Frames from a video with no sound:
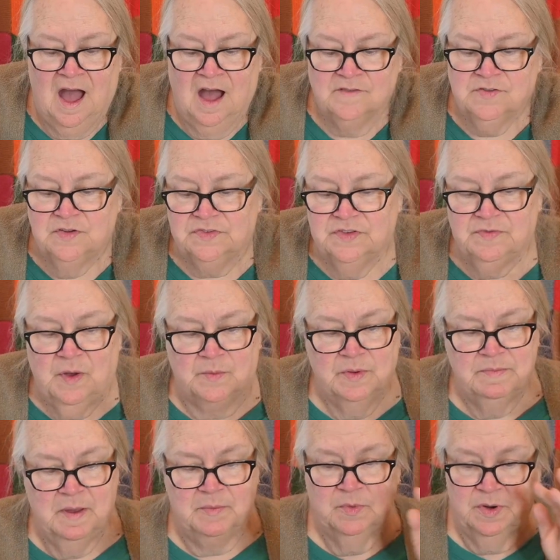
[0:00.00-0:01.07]
first of all,
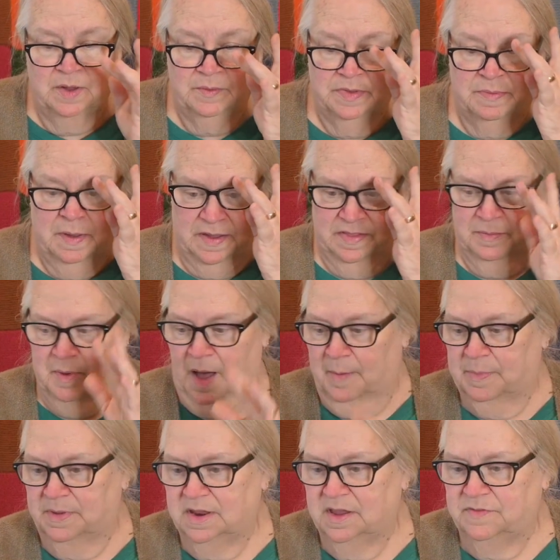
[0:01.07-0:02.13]
remember when I was making the
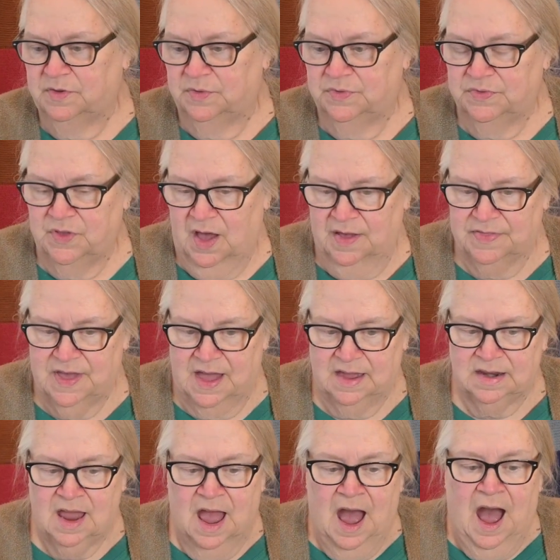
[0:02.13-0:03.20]
poppet, if you saw that,
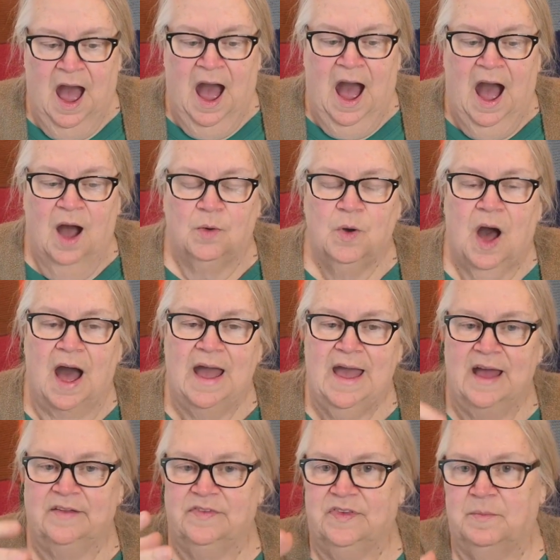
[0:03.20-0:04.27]
I
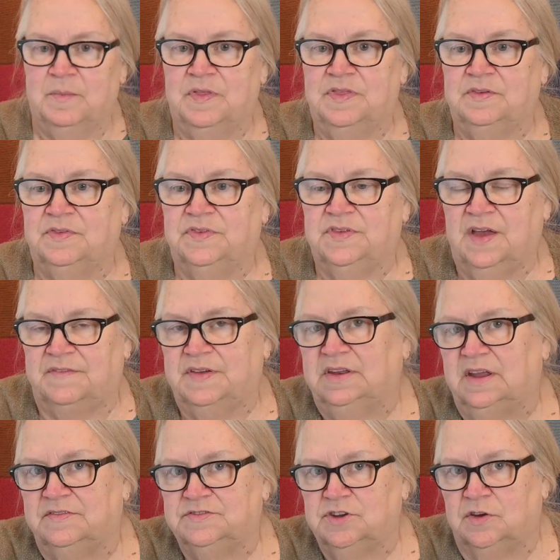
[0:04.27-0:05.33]
had some of the stuffing
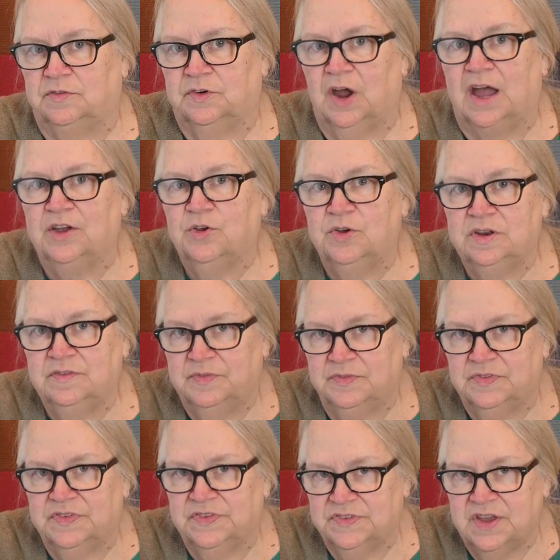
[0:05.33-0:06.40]
left over. I could have
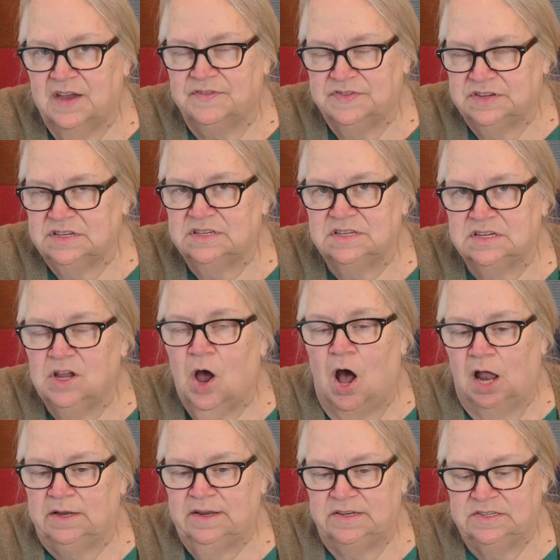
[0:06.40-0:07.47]
stuffed it
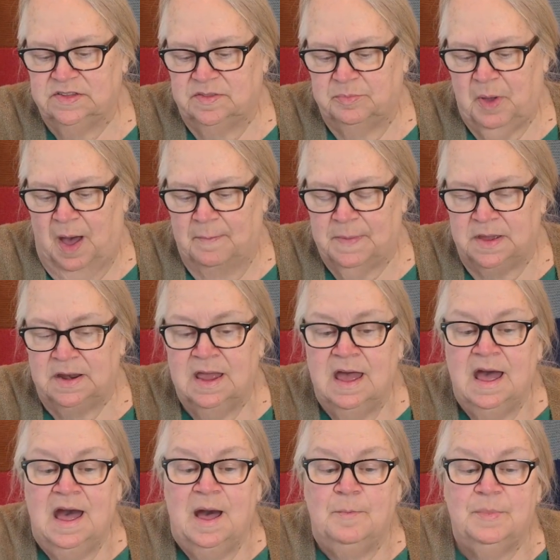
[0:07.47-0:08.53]
all into the poppet,
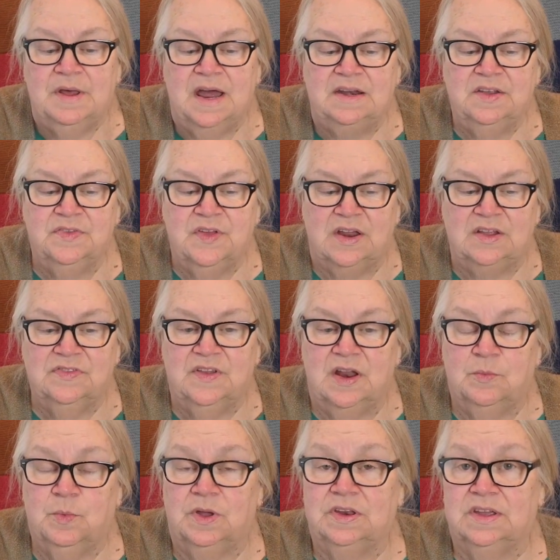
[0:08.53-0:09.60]
but I decided that I
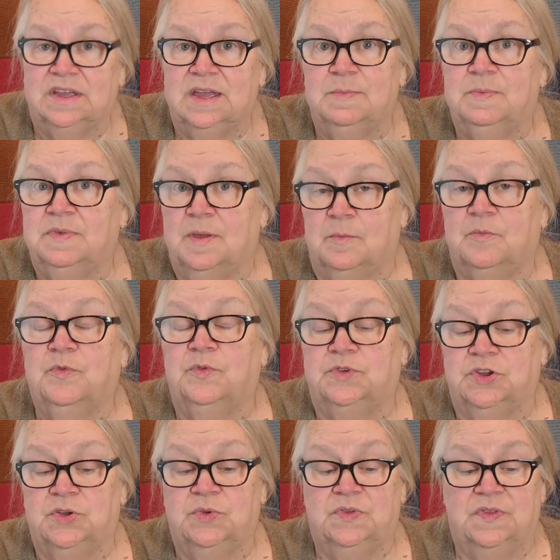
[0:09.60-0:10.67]
wanted to keep some to
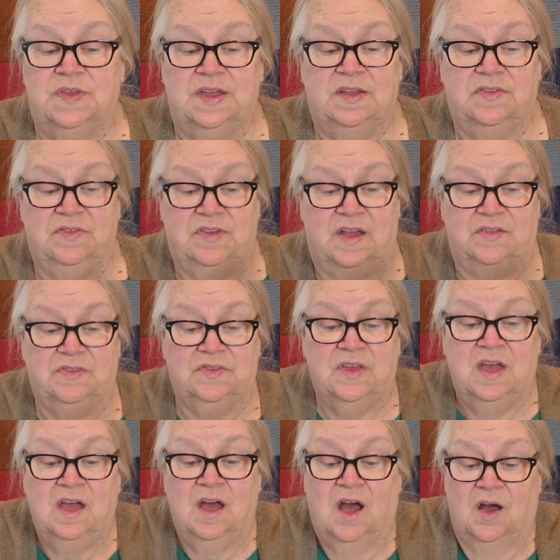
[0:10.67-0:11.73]
use in the incense.
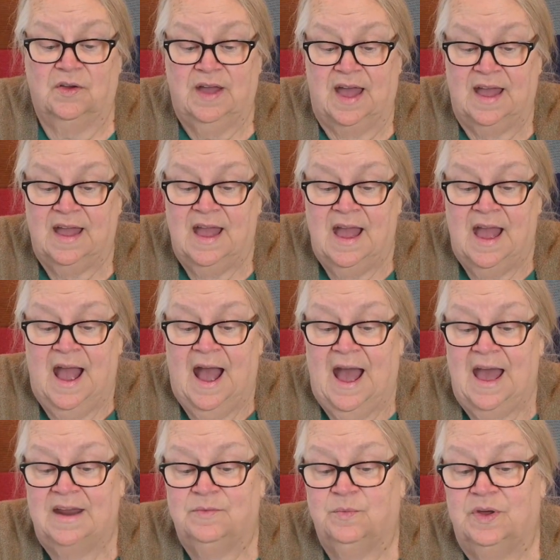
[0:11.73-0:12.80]
Okay.
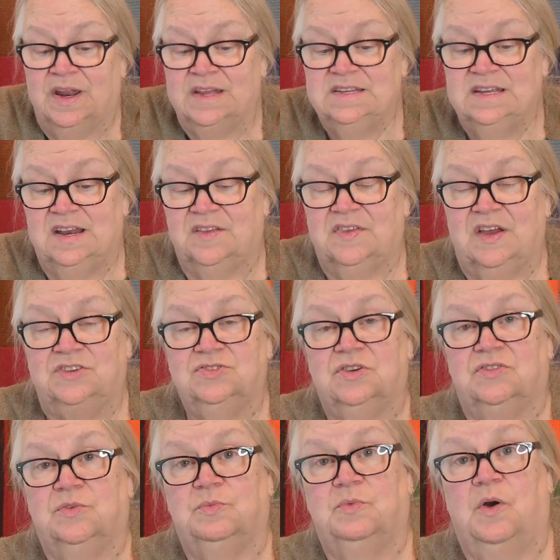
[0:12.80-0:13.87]
And what I did is I took
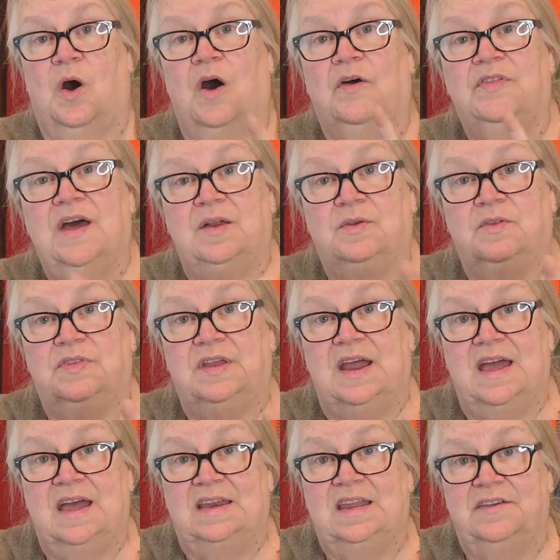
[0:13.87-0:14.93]
all that I
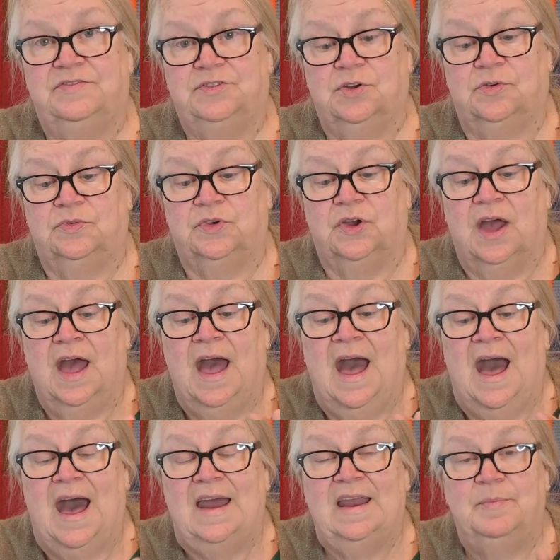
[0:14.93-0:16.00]
had left over,
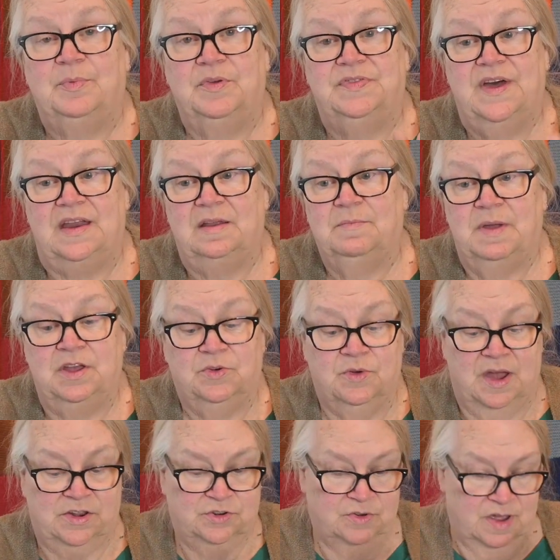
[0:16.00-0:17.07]
and I put that in my
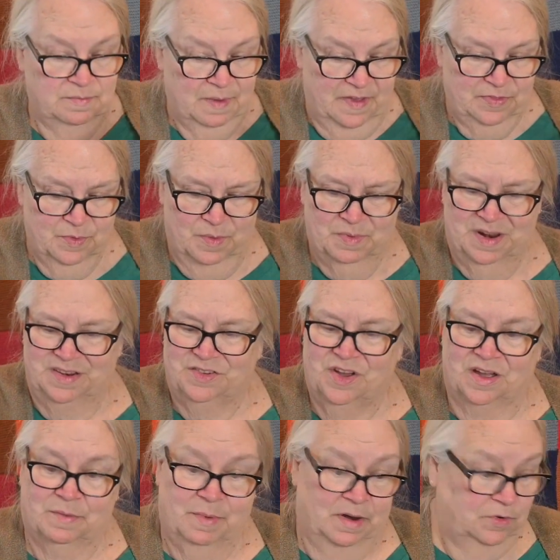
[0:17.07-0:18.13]
grinder. And by the way, when I talk about a